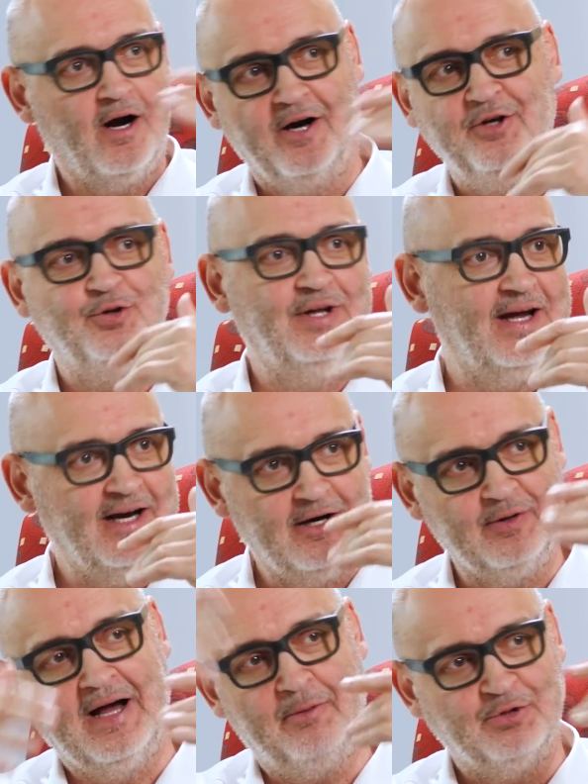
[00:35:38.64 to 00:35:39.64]
are you
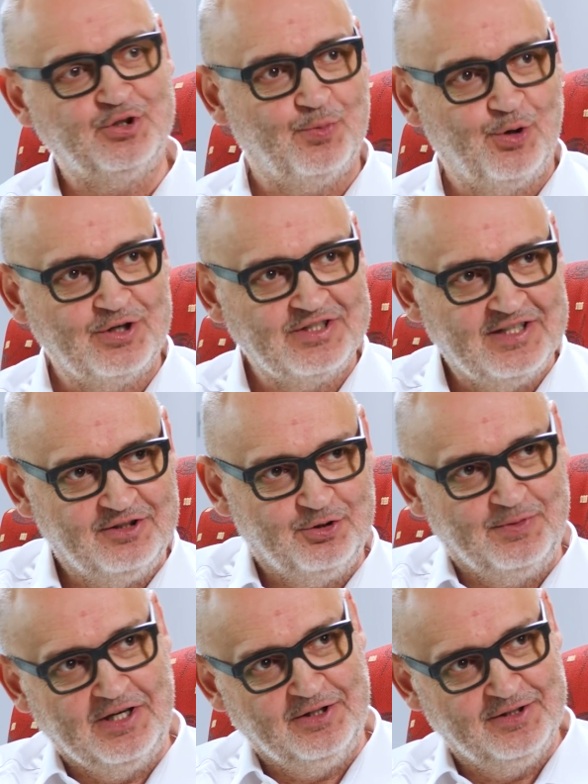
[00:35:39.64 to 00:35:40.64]
there, and how much work is still to be done?